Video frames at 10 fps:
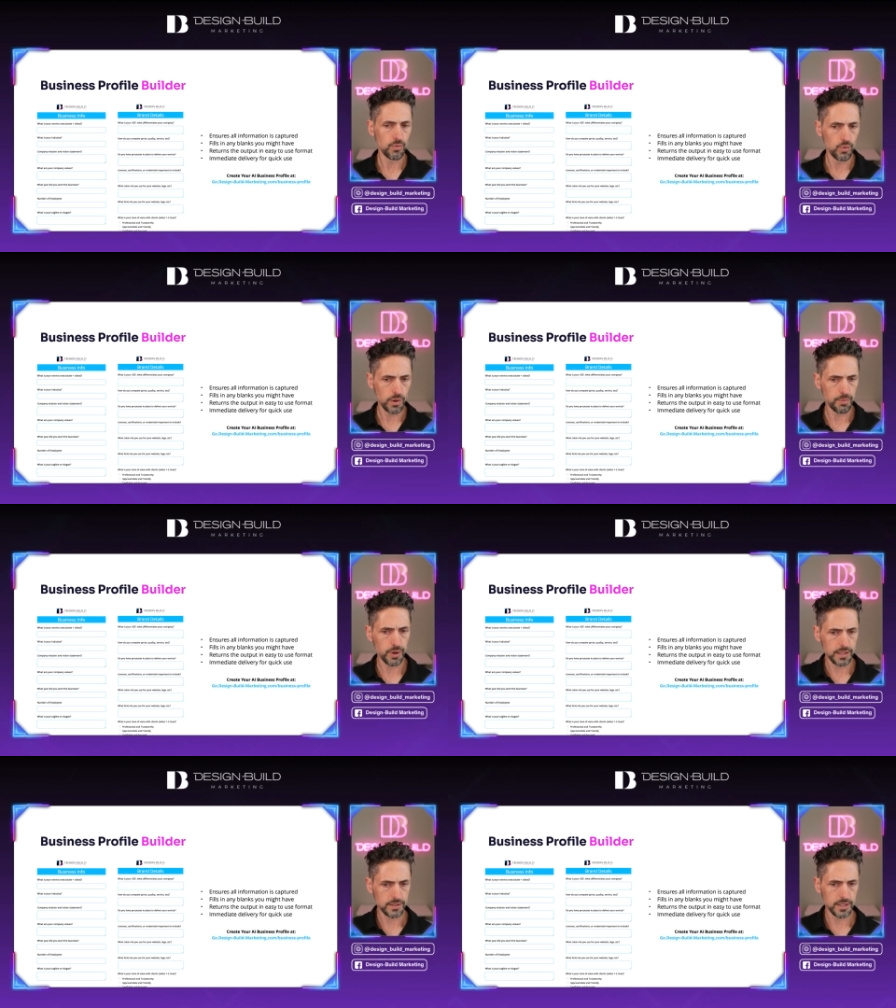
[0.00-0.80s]
what
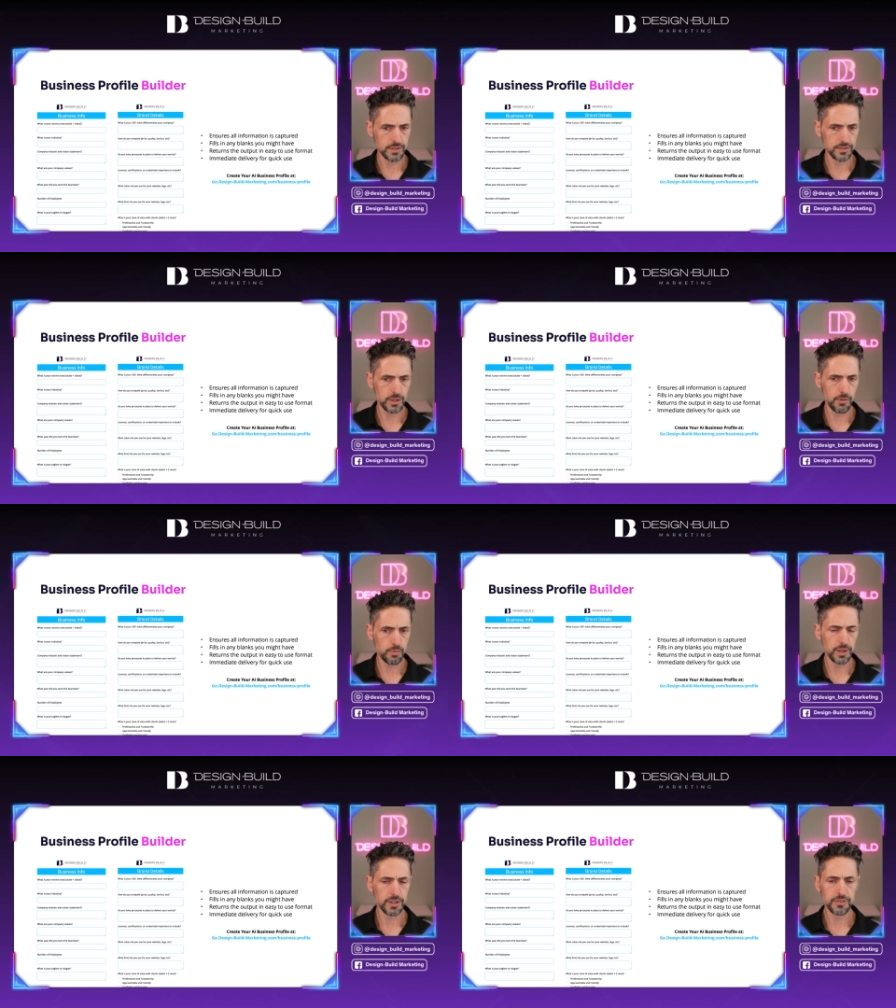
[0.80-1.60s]
processes do you have in
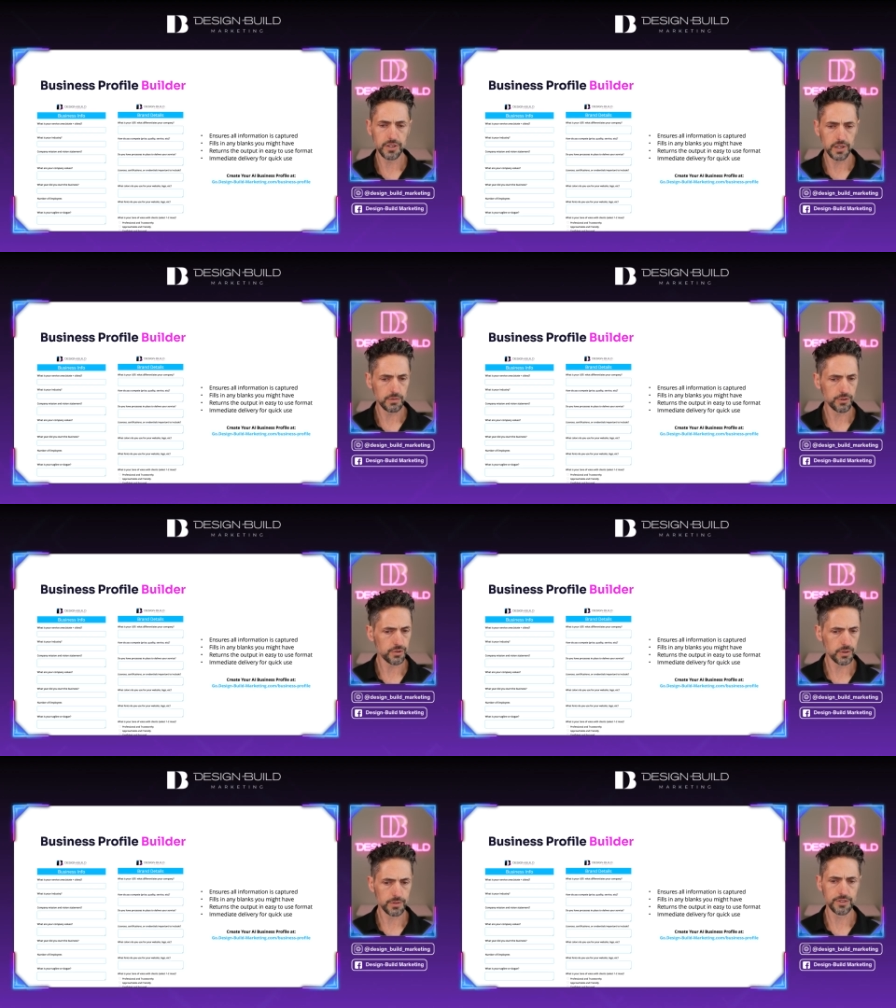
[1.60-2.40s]
place to deliver
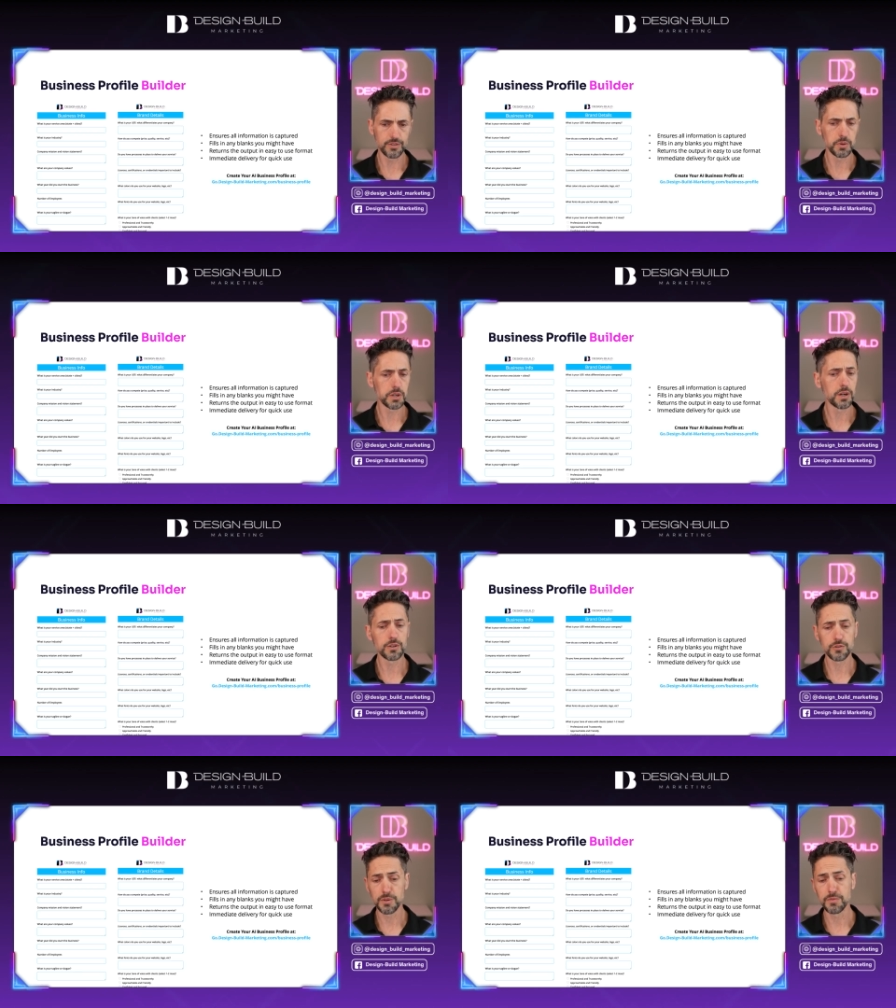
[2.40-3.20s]
services, what
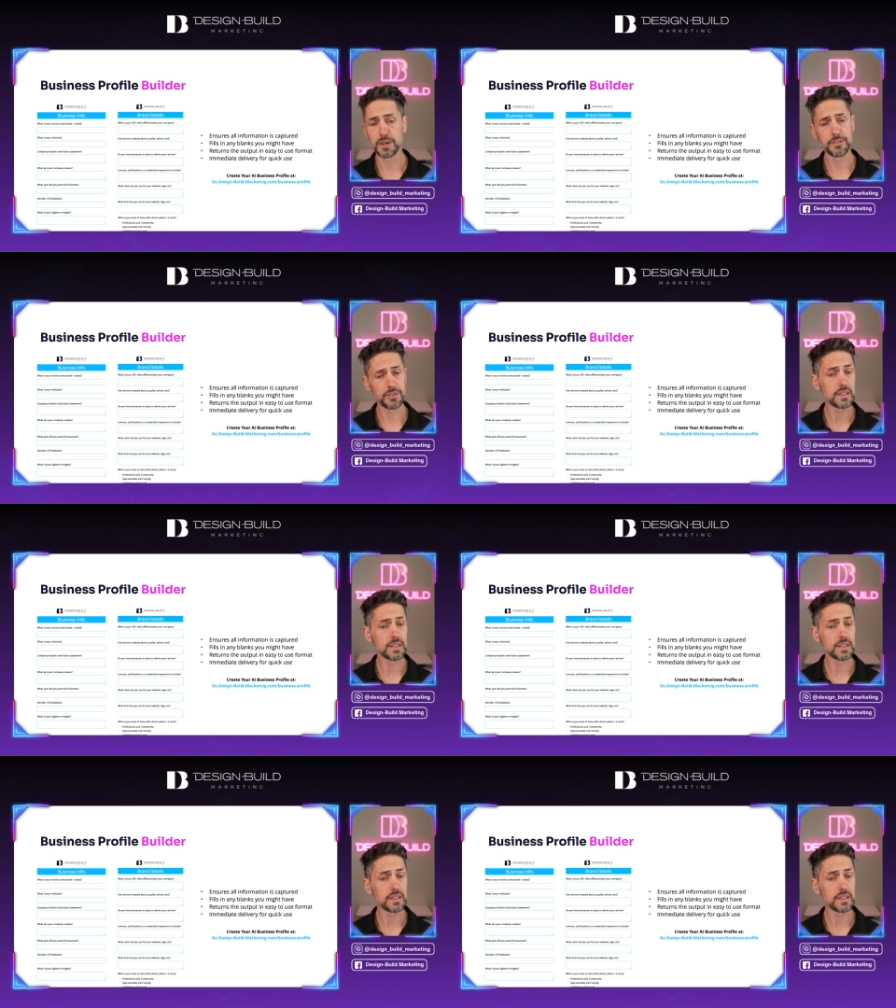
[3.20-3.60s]
colors, what fonts.